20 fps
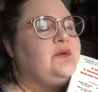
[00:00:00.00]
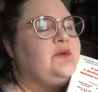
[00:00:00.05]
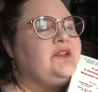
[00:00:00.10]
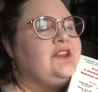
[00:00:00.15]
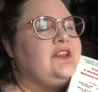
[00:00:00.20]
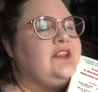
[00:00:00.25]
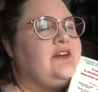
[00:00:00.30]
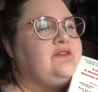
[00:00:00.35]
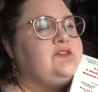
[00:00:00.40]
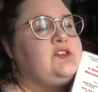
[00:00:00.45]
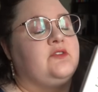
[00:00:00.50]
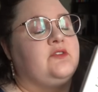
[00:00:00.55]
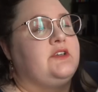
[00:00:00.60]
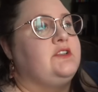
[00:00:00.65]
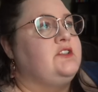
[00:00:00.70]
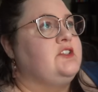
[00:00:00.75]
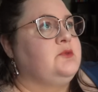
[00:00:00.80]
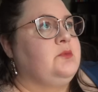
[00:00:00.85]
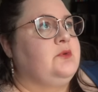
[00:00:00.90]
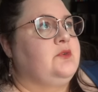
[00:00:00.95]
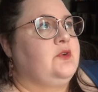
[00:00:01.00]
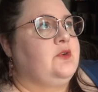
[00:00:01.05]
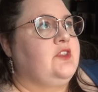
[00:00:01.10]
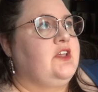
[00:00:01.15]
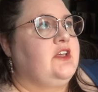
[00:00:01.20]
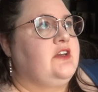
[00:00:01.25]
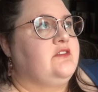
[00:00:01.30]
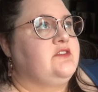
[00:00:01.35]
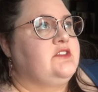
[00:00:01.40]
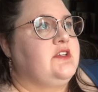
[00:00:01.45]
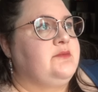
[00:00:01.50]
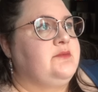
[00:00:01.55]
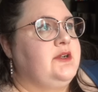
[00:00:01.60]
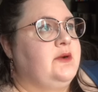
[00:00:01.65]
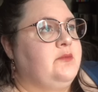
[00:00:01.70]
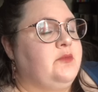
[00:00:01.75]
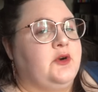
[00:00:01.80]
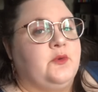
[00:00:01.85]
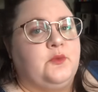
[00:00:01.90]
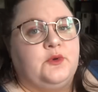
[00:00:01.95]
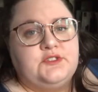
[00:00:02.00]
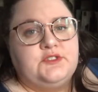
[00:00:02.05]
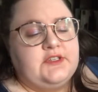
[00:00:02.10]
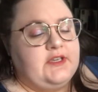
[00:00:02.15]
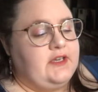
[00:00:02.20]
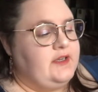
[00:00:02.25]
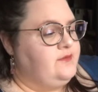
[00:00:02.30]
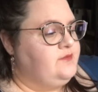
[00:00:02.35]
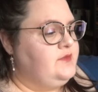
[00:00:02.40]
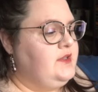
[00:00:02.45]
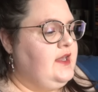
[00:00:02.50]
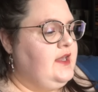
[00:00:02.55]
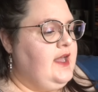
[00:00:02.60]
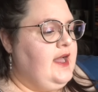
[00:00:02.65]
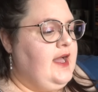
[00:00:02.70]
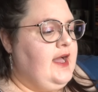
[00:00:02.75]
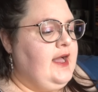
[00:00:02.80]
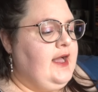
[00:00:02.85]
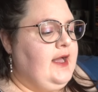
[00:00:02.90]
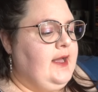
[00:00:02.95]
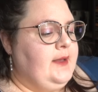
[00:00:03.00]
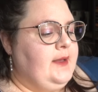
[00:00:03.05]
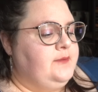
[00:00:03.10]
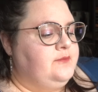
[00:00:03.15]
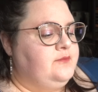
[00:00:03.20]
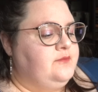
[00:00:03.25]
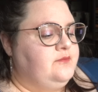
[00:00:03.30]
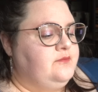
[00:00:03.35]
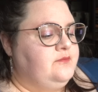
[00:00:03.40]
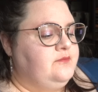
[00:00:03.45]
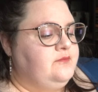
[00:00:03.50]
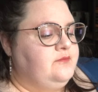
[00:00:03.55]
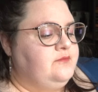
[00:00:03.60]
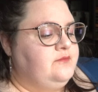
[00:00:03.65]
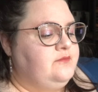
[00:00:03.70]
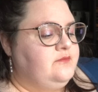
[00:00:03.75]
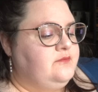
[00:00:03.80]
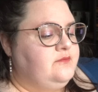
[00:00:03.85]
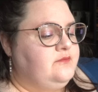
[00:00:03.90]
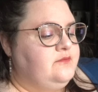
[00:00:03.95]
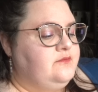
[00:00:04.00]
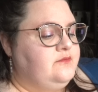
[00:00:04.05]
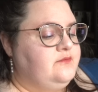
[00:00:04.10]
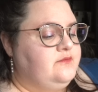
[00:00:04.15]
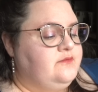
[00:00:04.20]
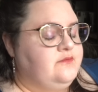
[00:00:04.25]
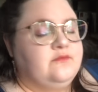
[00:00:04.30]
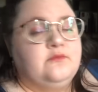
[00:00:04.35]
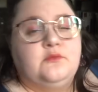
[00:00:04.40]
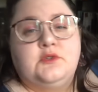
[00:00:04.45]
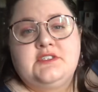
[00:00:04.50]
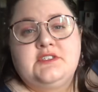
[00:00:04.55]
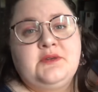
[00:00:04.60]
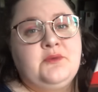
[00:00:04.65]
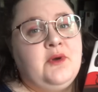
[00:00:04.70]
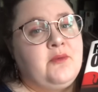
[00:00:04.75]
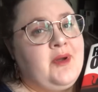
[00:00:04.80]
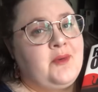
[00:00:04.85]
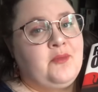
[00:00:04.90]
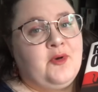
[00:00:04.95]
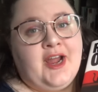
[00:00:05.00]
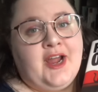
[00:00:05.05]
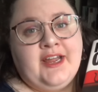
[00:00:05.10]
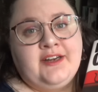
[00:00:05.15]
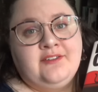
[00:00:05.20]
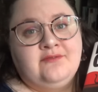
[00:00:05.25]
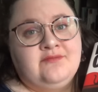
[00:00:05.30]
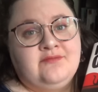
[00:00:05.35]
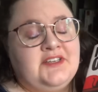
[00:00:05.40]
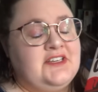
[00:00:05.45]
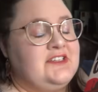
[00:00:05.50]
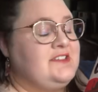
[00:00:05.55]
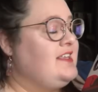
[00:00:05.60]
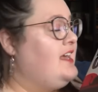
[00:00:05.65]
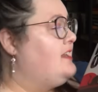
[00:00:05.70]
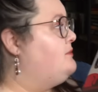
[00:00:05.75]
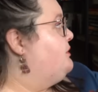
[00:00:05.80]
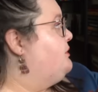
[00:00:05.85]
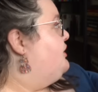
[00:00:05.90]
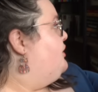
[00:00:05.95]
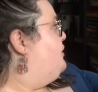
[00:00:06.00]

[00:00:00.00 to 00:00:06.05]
I would love to read this before the end of September. We'll see. Um, we'll see what my brain is letting me